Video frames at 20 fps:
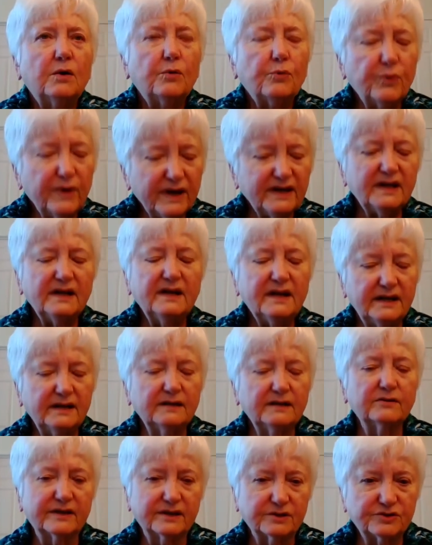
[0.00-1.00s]
we need
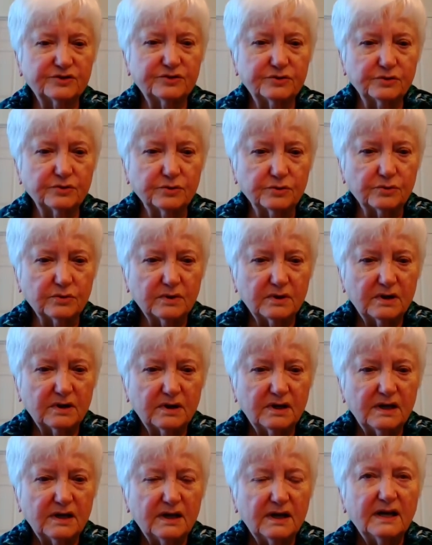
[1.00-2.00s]
healing too.
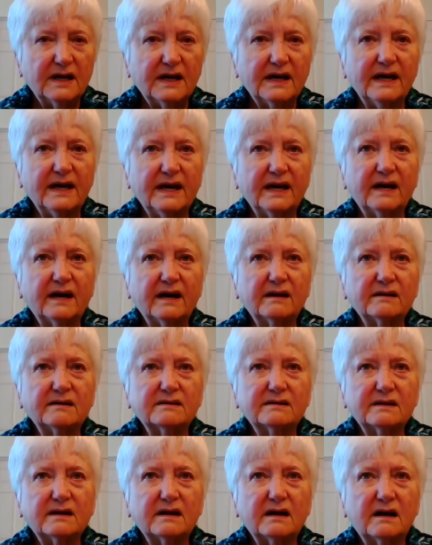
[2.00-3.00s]

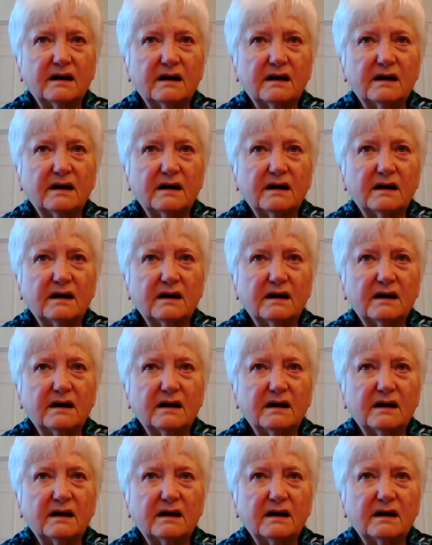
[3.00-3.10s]
And